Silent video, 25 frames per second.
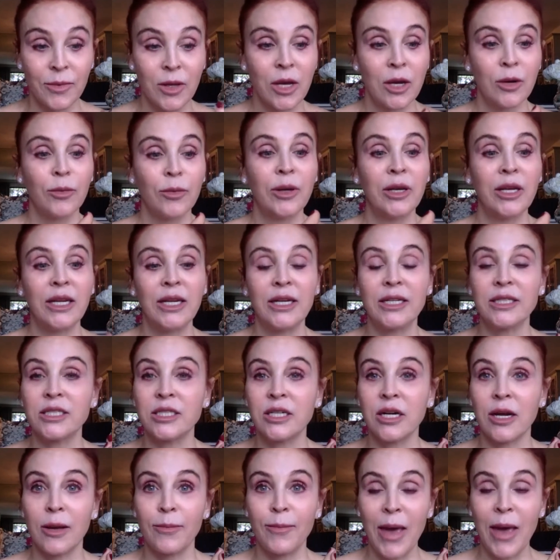We need to
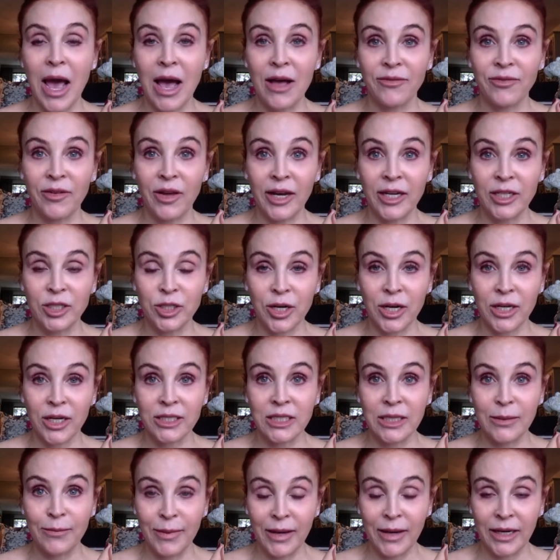stop
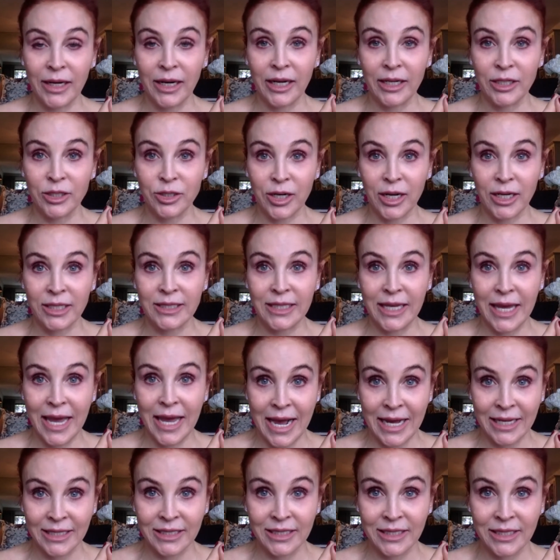alpha-hydroxy, beta-hydroxy
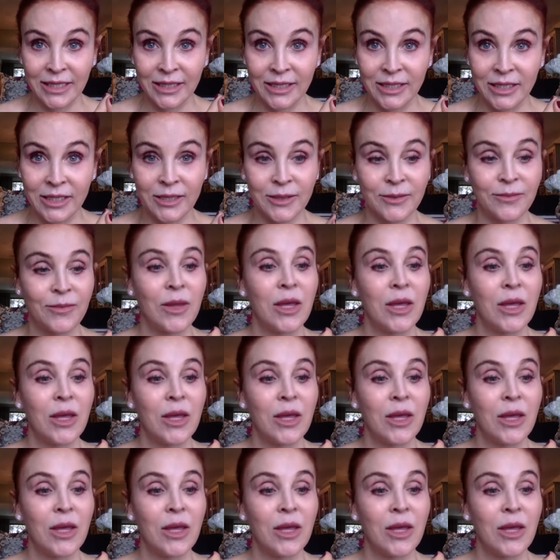acids.